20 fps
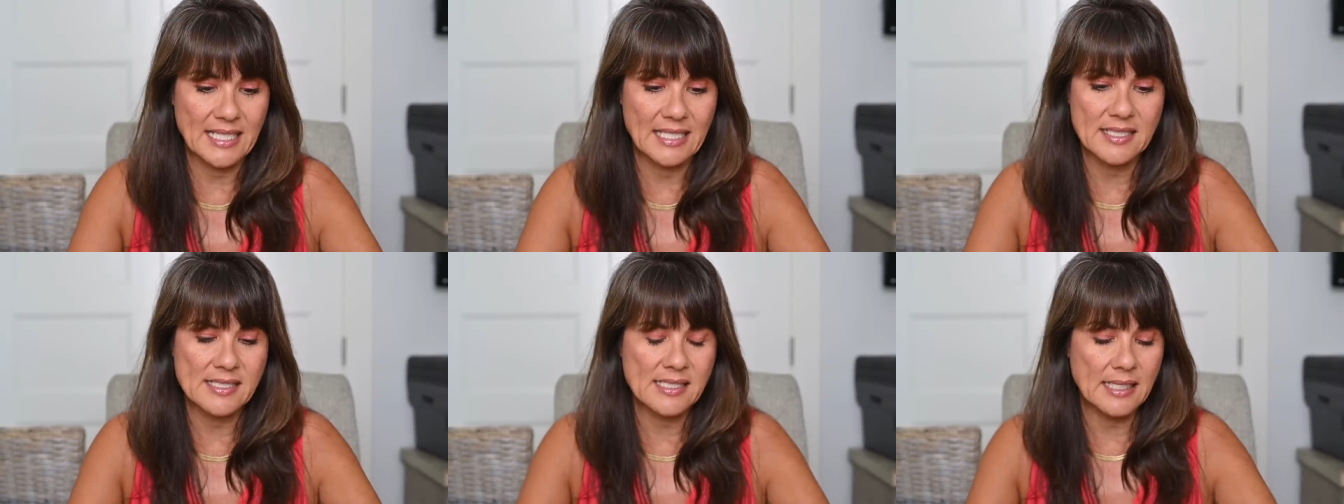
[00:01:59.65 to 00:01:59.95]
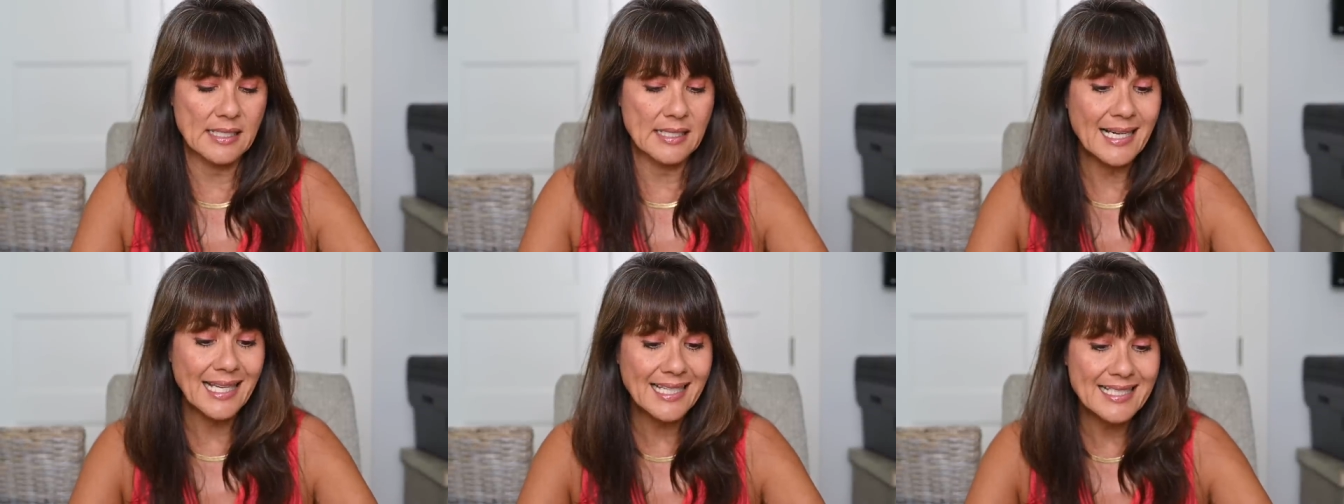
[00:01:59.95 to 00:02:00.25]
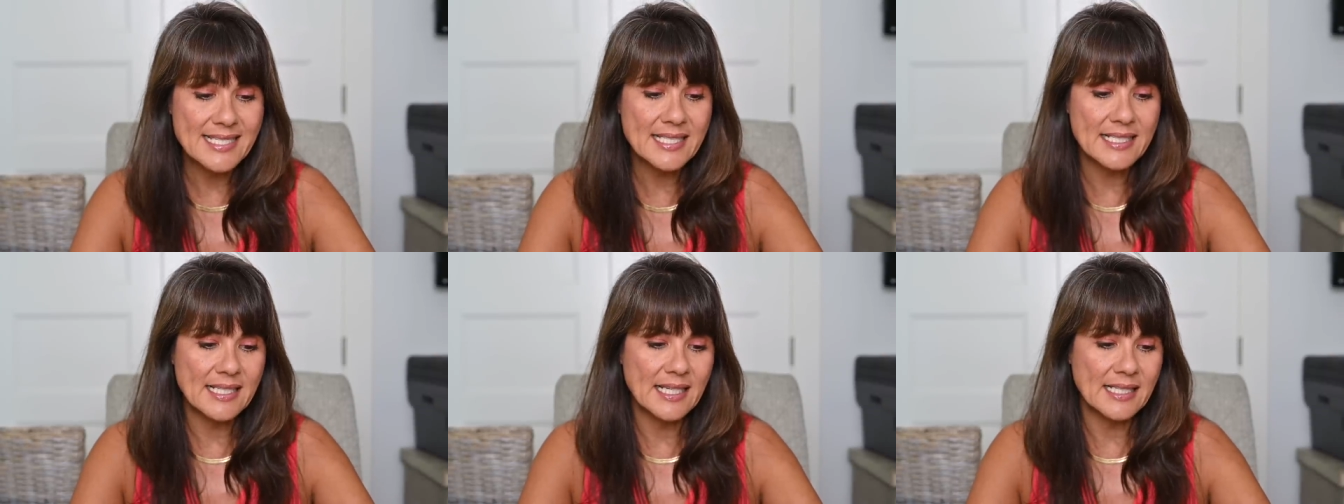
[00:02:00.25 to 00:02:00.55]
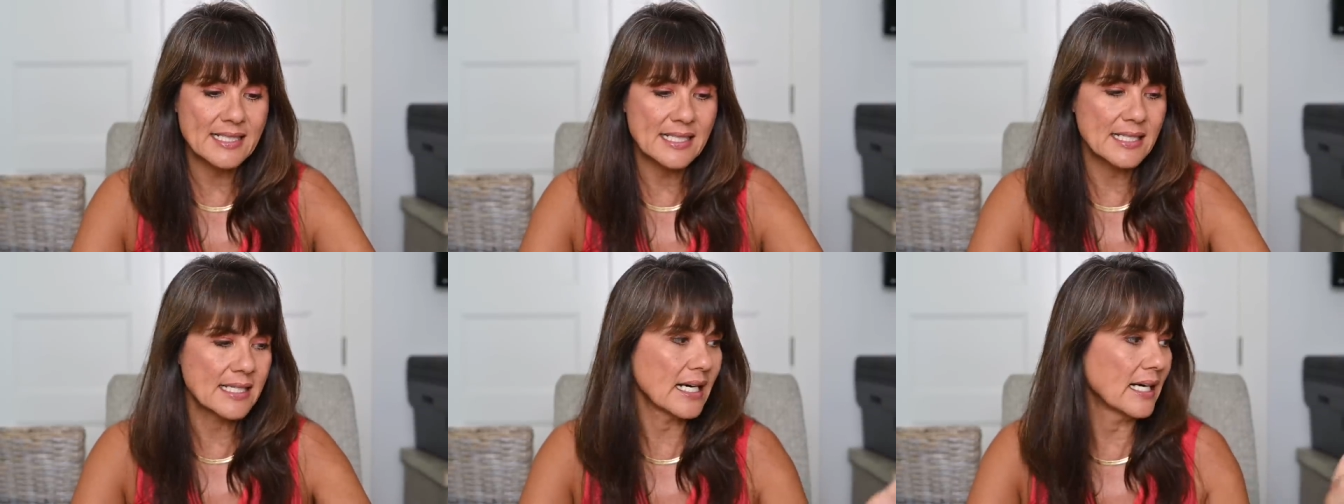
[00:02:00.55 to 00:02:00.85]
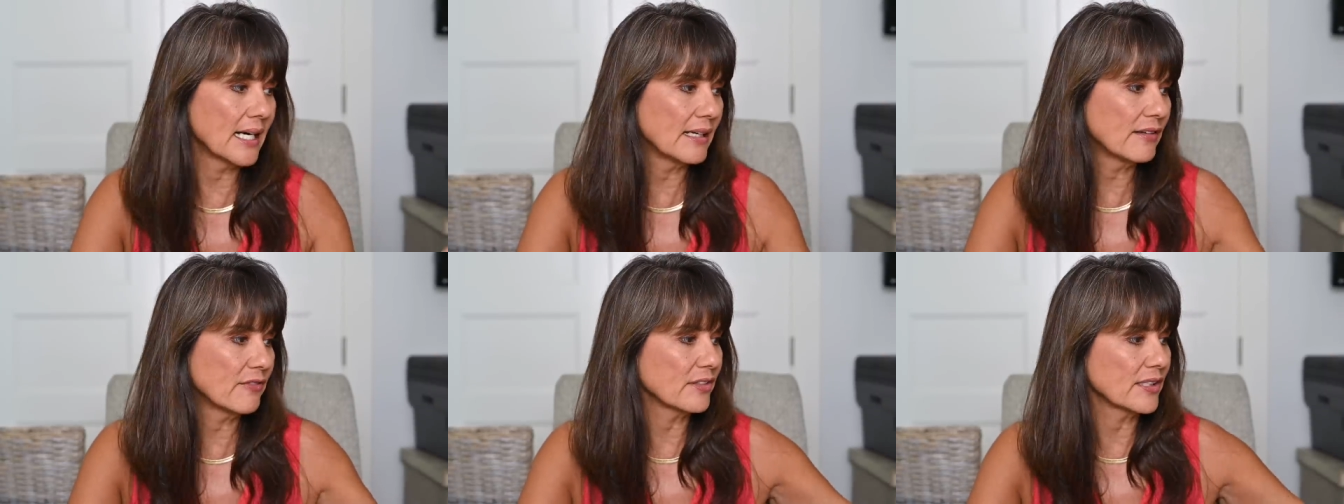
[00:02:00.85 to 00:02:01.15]
It's uh, nineteen
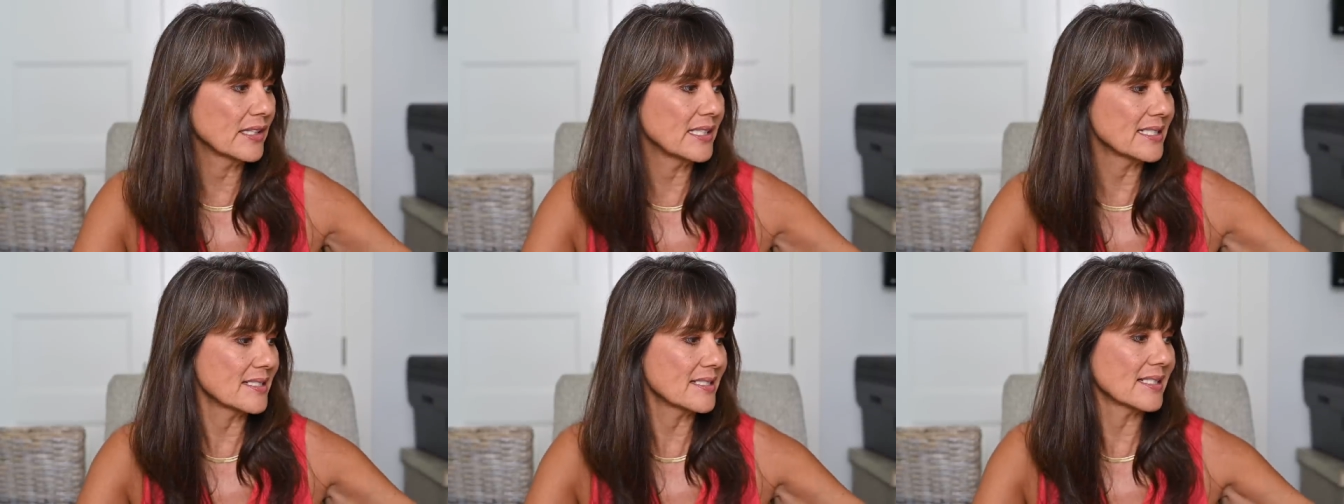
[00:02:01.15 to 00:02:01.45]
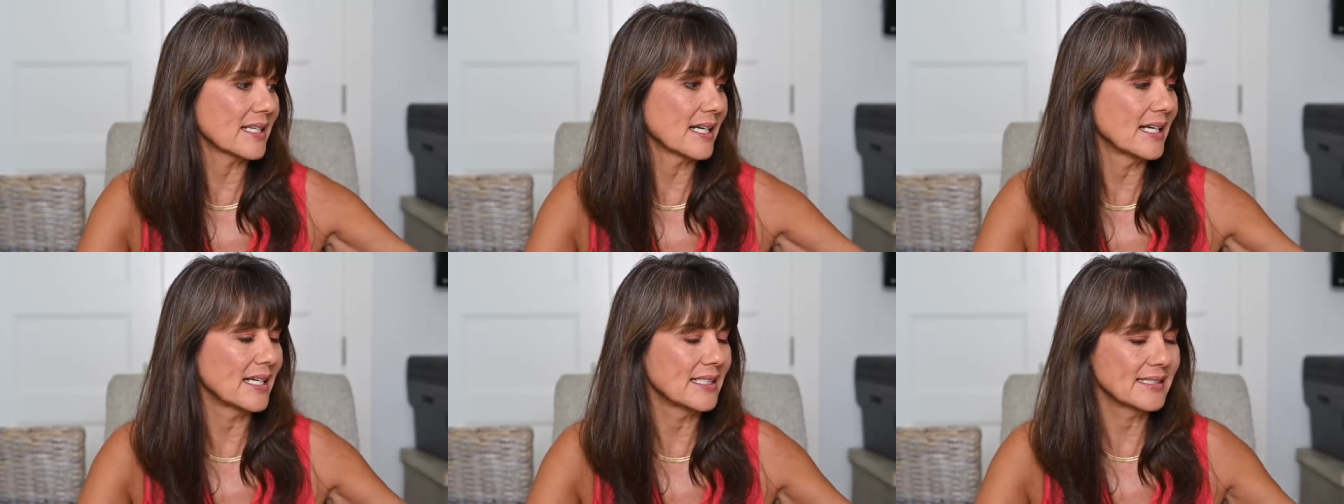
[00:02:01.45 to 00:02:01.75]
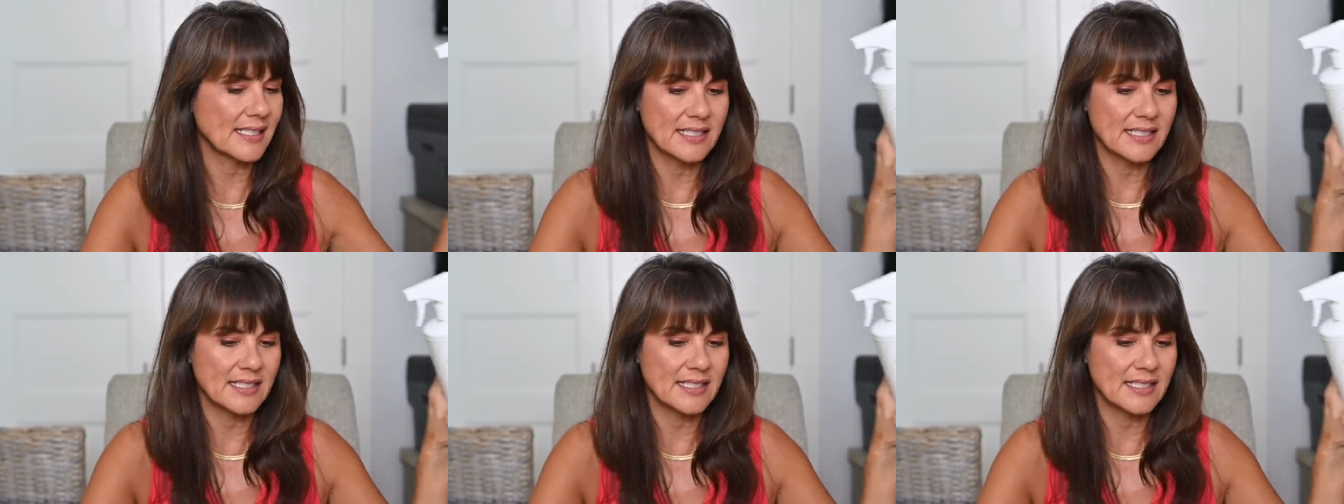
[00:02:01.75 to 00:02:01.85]
ninety-nine for this size,